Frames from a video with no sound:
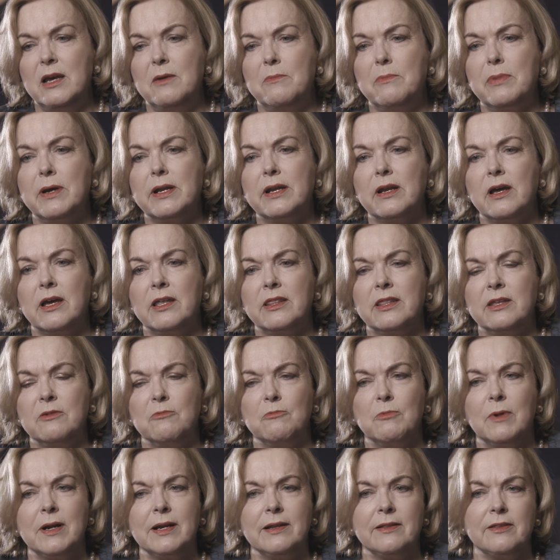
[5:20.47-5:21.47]
But I think
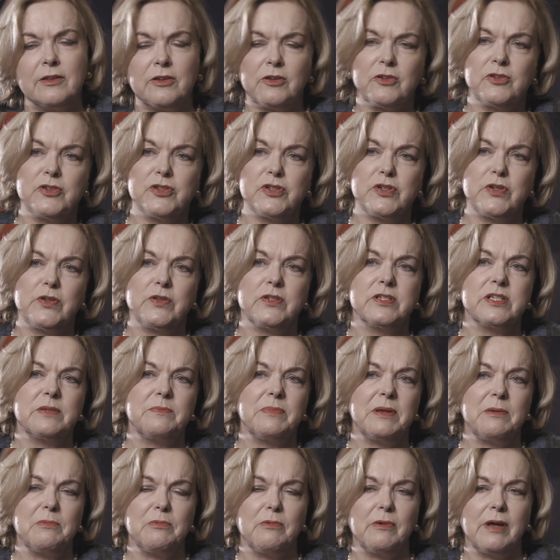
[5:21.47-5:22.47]
one of the concerns that
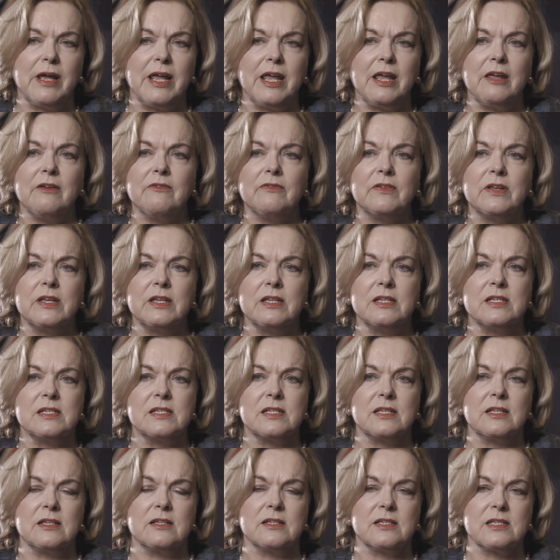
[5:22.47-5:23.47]
people have is
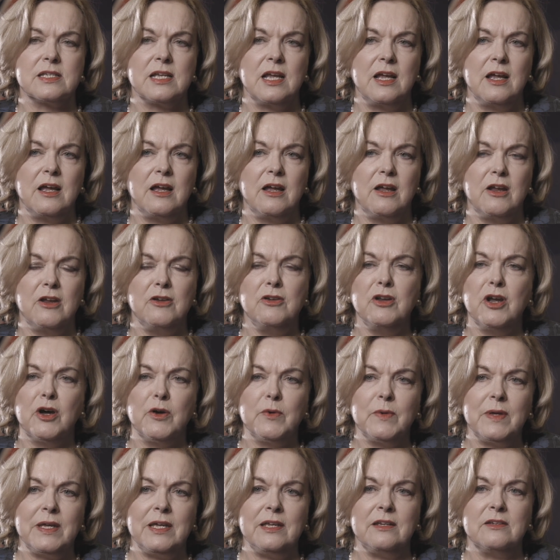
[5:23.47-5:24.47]
this no
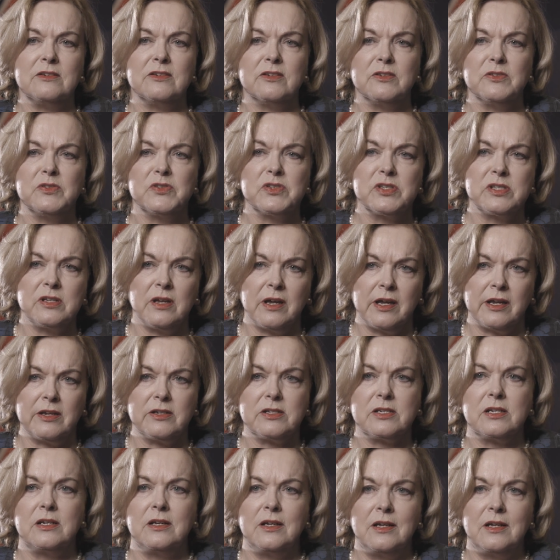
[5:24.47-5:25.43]
end in sight